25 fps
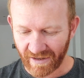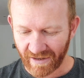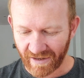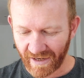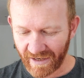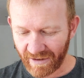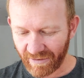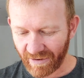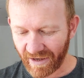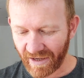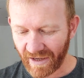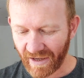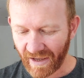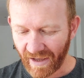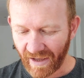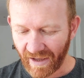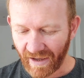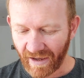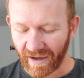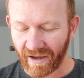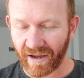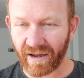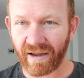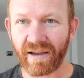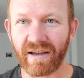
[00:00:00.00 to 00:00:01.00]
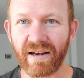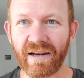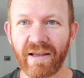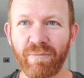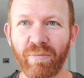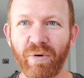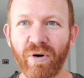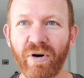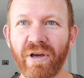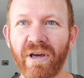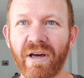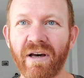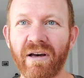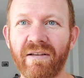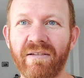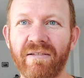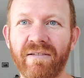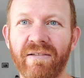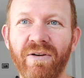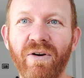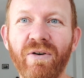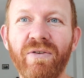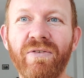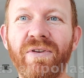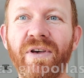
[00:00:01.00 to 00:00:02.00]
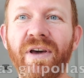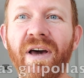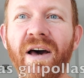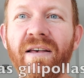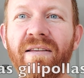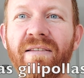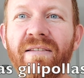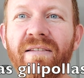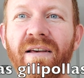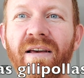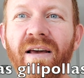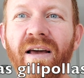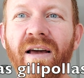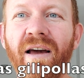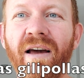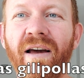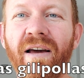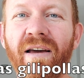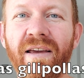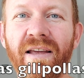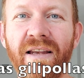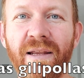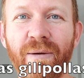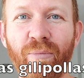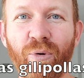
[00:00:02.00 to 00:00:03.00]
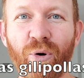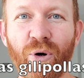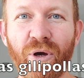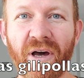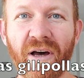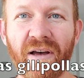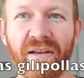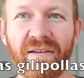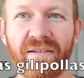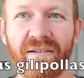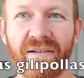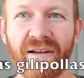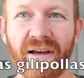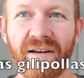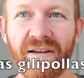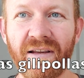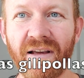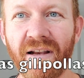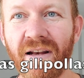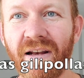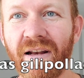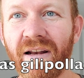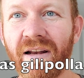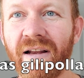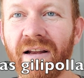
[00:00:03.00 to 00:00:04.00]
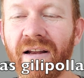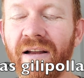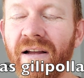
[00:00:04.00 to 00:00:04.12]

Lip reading: Anyway, gilipollas. No seas gilipollas. Daniel,